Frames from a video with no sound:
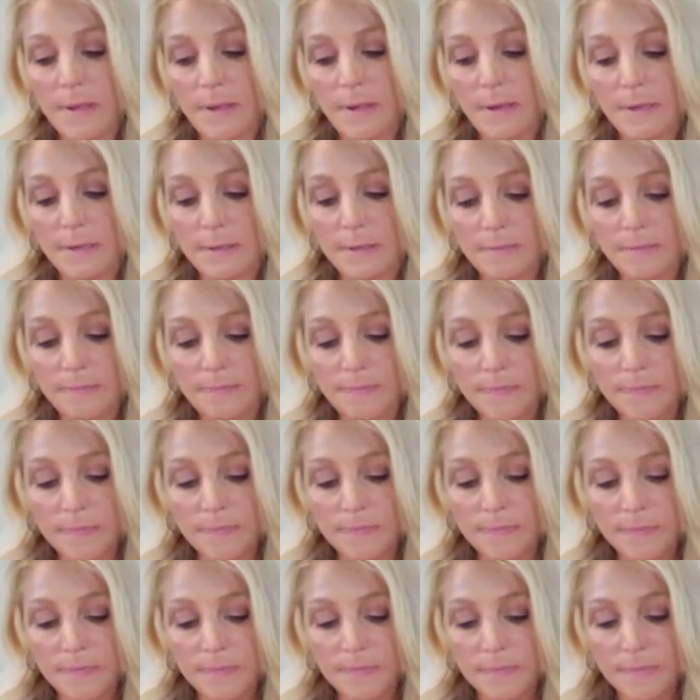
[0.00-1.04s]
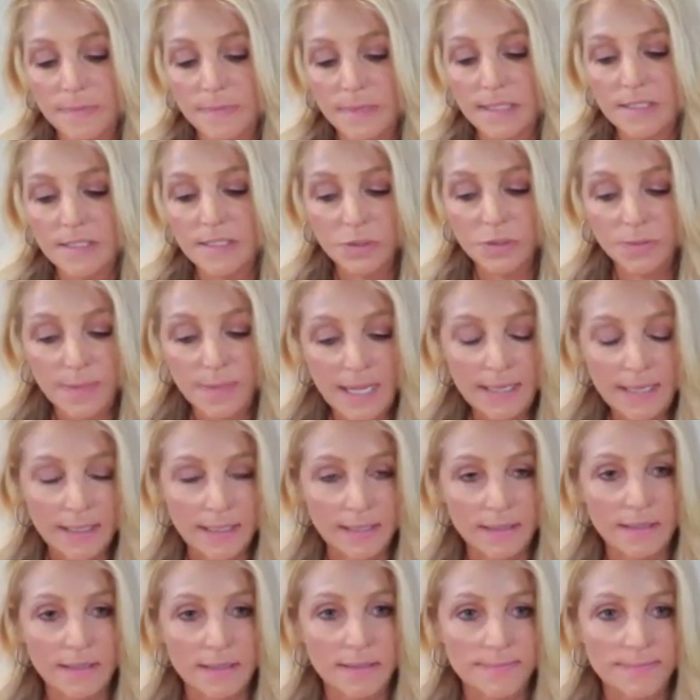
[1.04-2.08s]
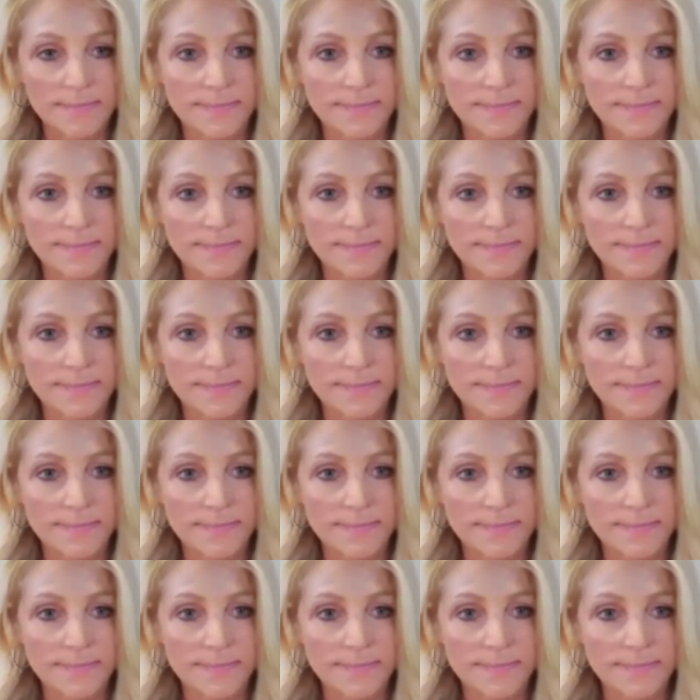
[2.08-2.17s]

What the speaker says: Um, it's traumatic.